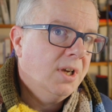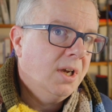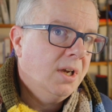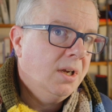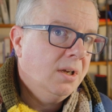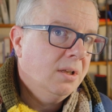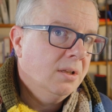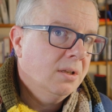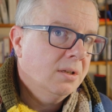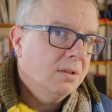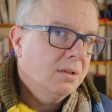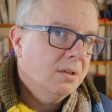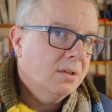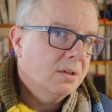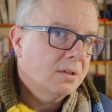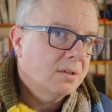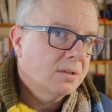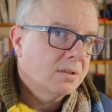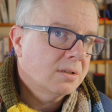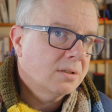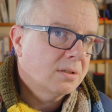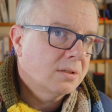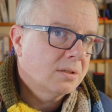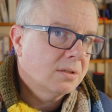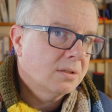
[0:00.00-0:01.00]

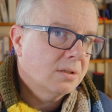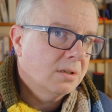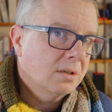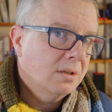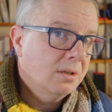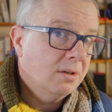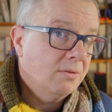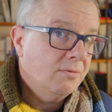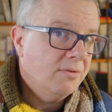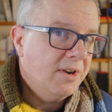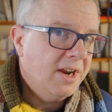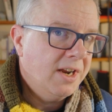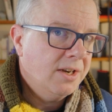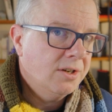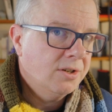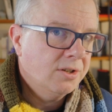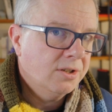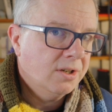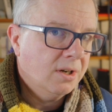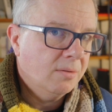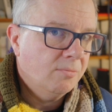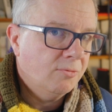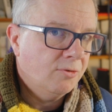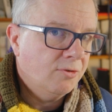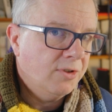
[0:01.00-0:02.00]
Islanders, the Red
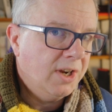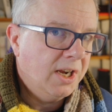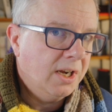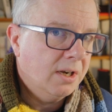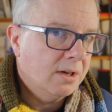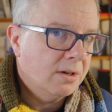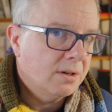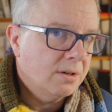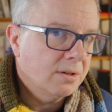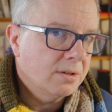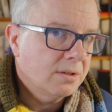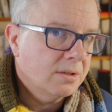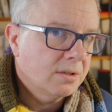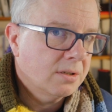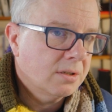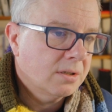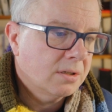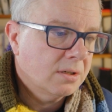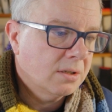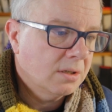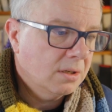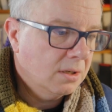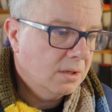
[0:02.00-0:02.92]
Ship Raiders,